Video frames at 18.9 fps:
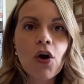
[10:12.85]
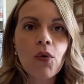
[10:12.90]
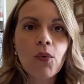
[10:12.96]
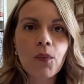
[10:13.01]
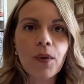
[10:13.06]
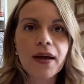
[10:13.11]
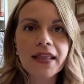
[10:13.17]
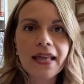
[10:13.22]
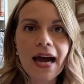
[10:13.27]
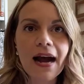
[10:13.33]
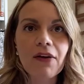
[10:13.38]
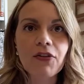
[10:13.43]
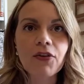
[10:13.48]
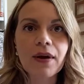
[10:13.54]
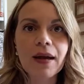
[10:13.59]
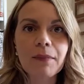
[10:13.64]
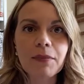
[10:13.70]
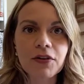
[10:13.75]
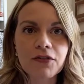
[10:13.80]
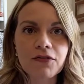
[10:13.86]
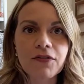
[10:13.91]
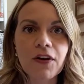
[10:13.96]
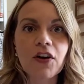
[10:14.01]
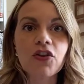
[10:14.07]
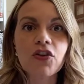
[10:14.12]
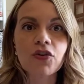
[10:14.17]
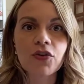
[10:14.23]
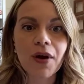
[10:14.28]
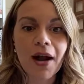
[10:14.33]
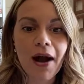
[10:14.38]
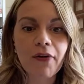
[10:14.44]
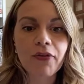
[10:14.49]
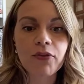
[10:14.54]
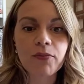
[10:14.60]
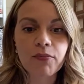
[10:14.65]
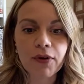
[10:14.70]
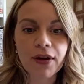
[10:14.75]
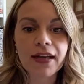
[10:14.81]
with how they're able to function or how
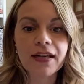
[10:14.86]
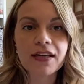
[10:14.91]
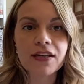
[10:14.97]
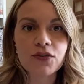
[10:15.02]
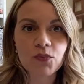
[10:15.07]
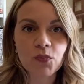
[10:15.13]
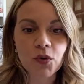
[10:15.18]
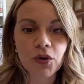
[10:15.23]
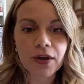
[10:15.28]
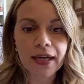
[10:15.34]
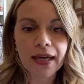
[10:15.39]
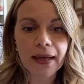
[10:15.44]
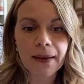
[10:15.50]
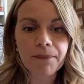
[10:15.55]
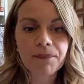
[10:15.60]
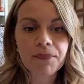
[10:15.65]
their brain is working.